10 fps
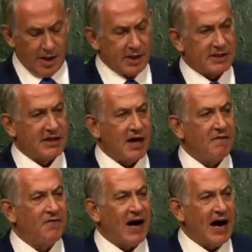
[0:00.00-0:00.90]
said
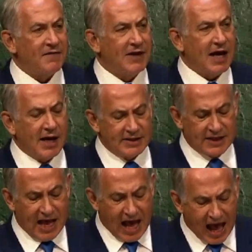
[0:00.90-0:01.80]
5 days
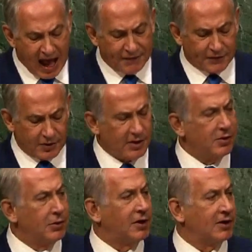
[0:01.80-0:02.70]
after the
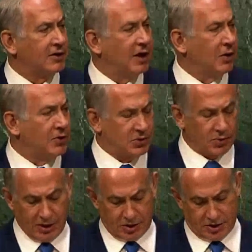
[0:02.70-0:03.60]
nuclear deal was
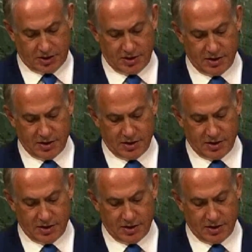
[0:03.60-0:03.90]
reached.